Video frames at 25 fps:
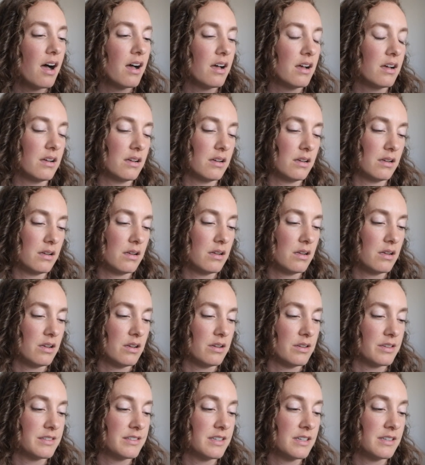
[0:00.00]

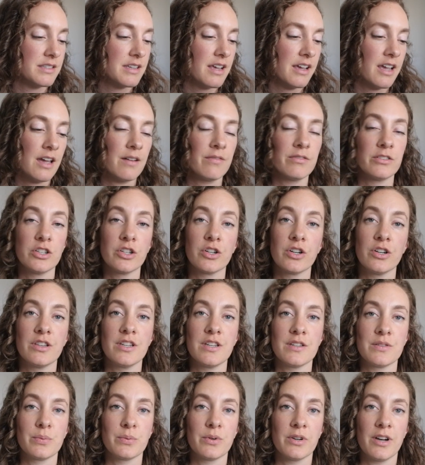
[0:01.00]
Oh, since I have learned
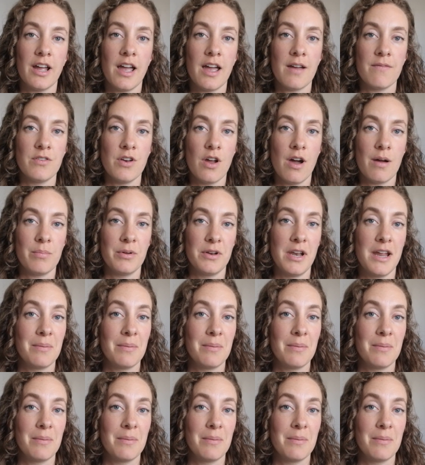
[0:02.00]
this word, I have not been